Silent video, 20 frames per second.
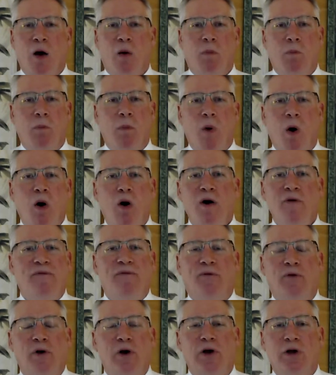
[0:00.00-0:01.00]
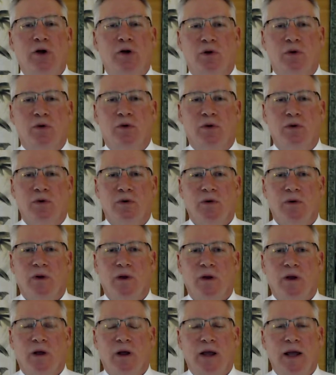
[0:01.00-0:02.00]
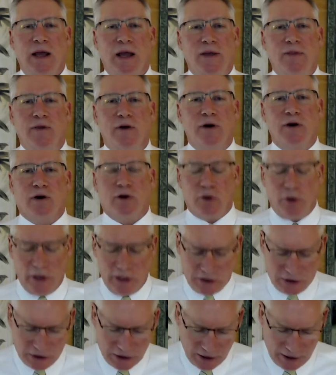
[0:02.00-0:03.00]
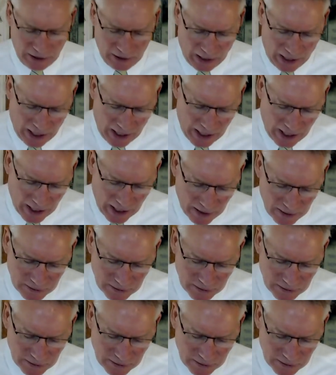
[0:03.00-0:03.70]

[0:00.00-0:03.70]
more fruit in their Christian life.